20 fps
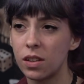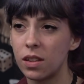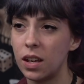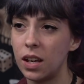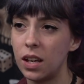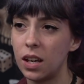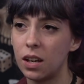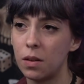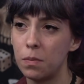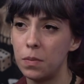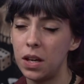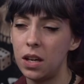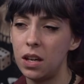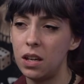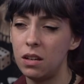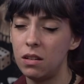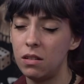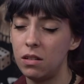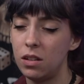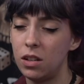I think it can
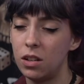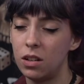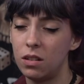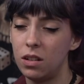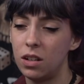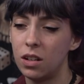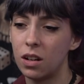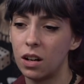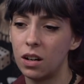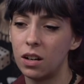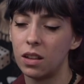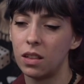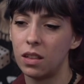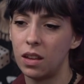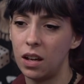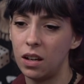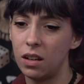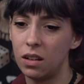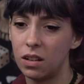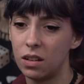be, you kind of
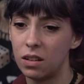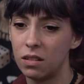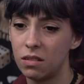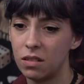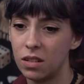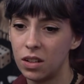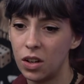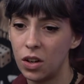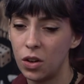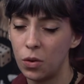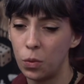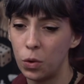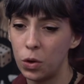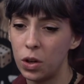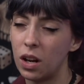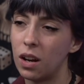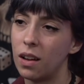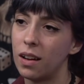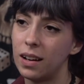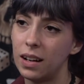think
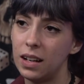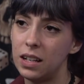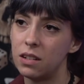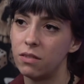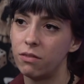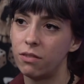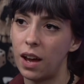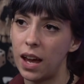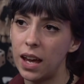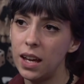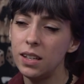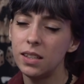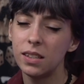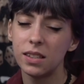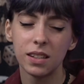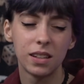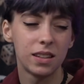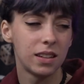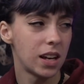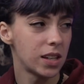what you're likely to
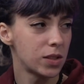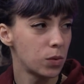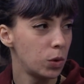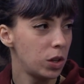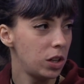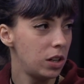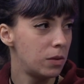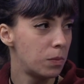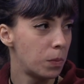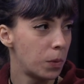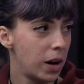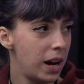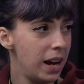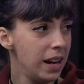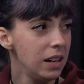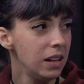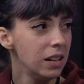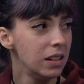face, and that's what you'd bring.